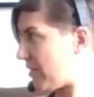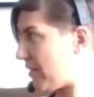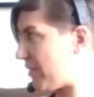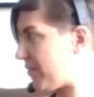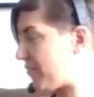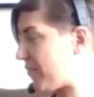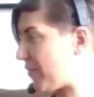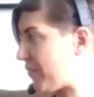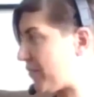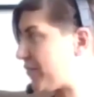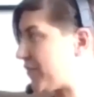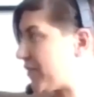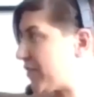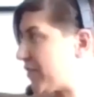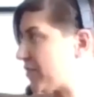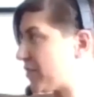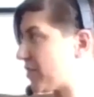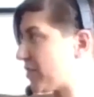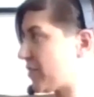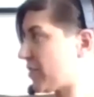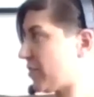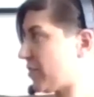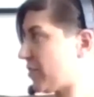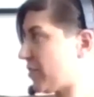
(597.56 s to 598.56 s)
if it feels
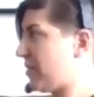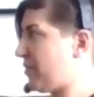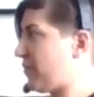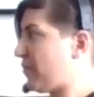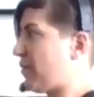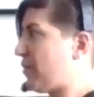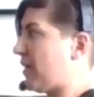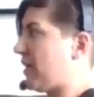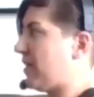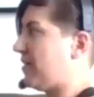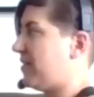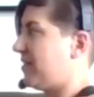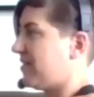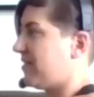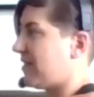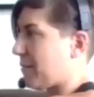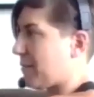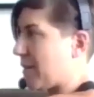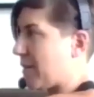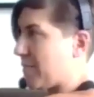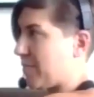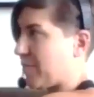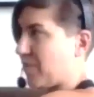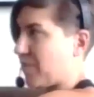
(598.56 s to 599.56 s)
a little different,
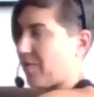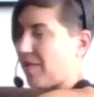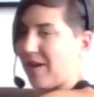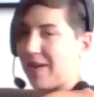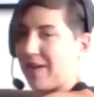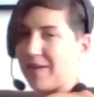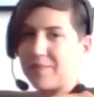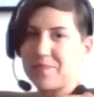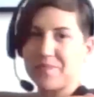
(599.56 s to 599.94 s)
that might be why.